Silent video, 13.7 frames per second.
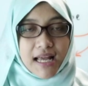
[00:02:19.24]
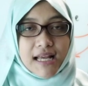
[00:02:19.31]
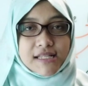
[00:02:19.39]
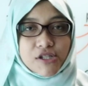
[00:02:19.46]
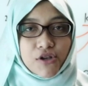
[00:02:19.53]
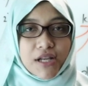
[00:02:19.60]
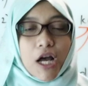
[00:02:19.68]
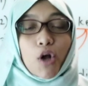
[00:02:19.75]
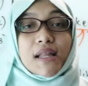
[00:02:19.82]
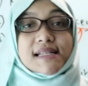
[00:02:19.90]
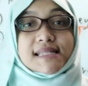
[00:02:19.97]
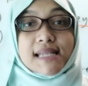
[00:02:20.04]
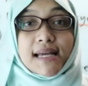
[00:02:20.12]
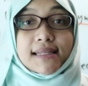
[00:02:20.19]
So now
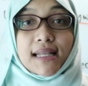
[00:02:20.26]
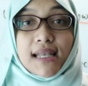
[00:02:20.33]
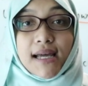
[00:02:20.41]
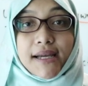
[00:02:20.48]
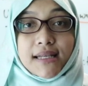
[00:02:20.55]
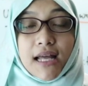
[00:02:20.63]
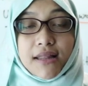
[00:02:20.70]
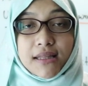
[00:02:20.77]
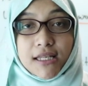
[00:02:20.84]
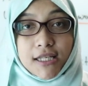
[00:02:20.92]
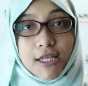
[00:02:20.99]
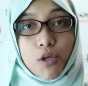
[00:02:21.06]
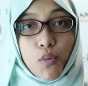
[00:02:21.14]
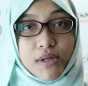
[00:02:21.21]
let's underline the
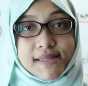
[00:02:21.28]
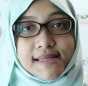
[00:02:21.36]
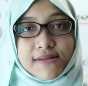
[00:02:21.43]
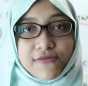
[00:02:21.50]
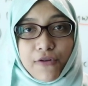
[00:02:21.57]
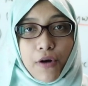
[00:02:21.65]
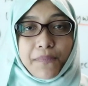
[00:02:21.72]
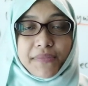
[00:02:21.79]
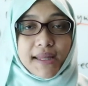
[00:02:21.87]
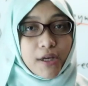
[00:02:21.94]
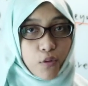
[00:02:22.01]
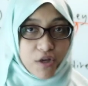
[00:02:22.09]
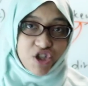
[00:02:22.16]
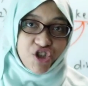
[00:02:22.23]
keywords from the
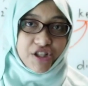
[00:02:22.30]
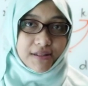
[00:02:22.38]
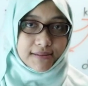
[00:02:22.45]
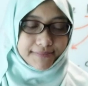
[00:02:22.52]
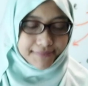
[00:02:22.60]
question.